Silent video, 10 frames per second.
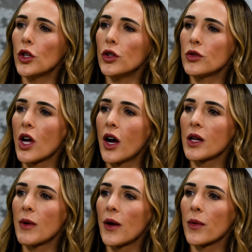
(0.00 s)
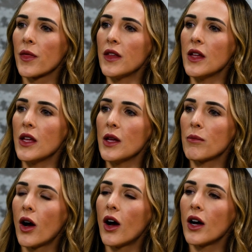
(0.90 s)
You talk about the
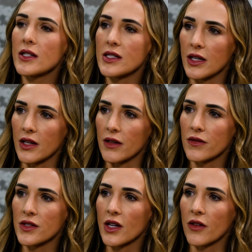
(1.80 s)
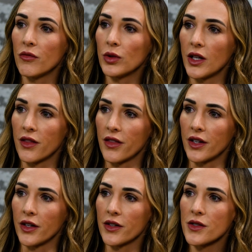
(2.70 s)
positives of blood
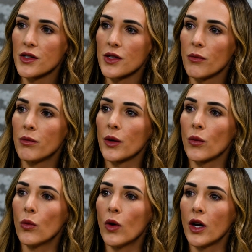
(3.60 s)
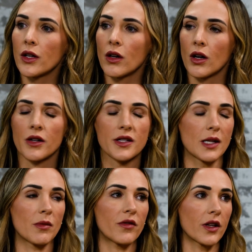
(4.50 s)
thinners, but what are
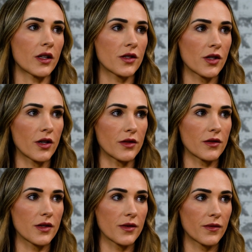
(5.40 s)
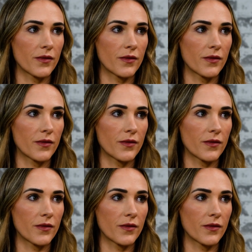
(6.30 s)
some of the concerns?